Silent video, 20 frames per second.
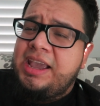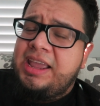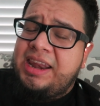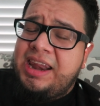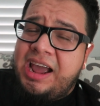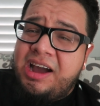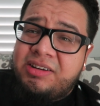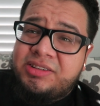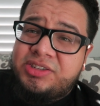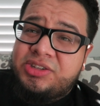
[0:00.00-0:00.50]

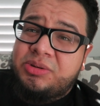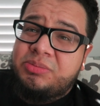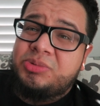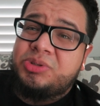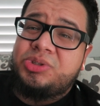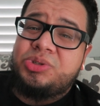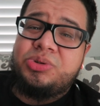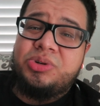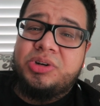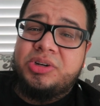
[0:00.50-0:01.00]
Now it's
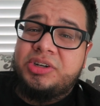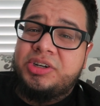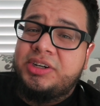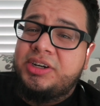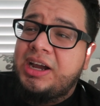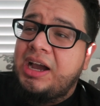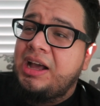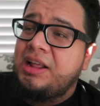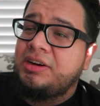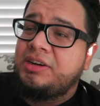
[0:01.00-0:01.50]
almost
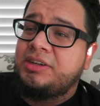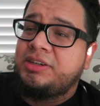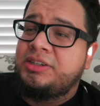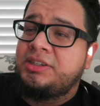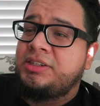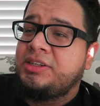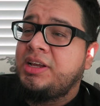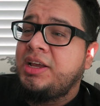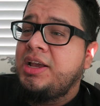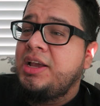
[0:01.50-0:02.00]
$200.
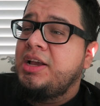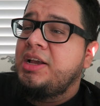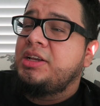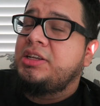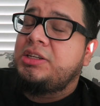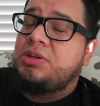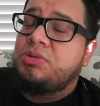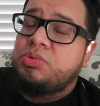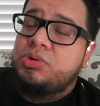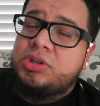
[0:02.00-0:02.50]

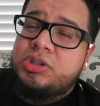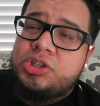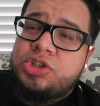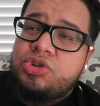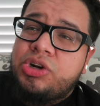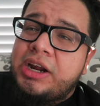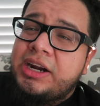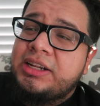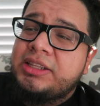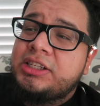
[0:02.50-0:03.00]
So we're gonna
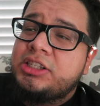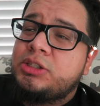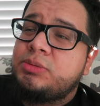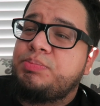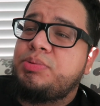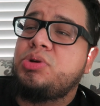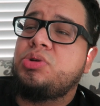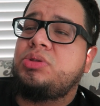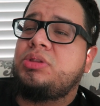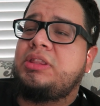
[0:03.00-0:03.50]
try to
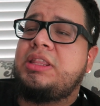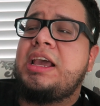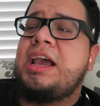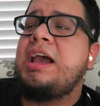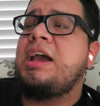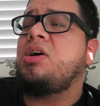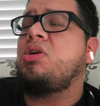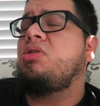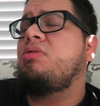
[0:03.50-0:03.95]
dispute that,